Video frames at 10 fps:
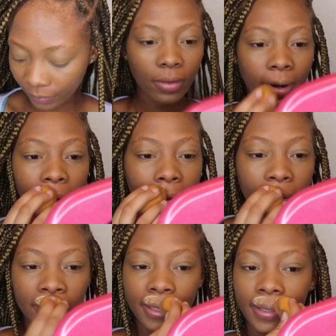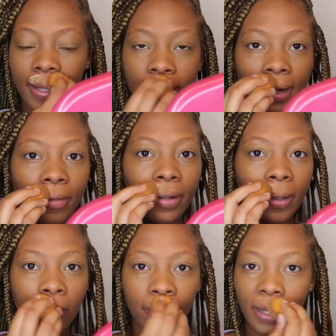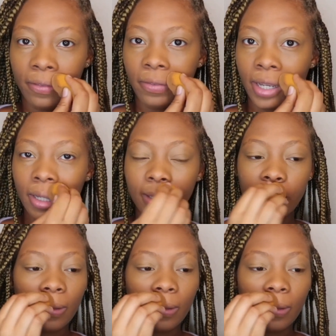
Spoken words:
So right now I'm just setting everything on my face.